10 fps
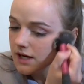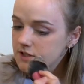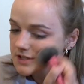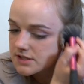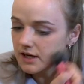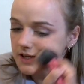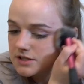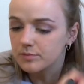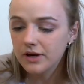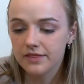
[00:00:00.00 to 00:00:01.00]
I just like
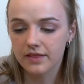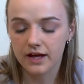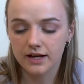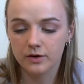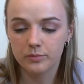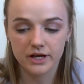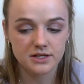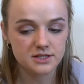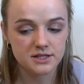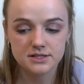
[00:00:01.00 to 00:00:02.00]
to blend that a little bit
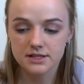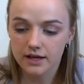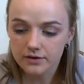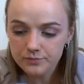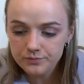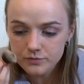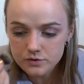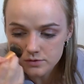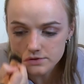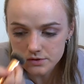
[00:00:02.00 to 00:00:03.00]
into the skin
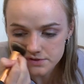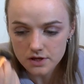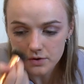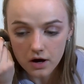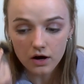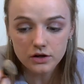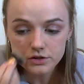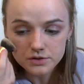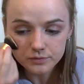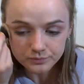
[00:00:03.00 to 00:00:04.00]
so it's not so
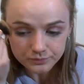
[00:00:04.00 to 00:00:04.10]
harsh.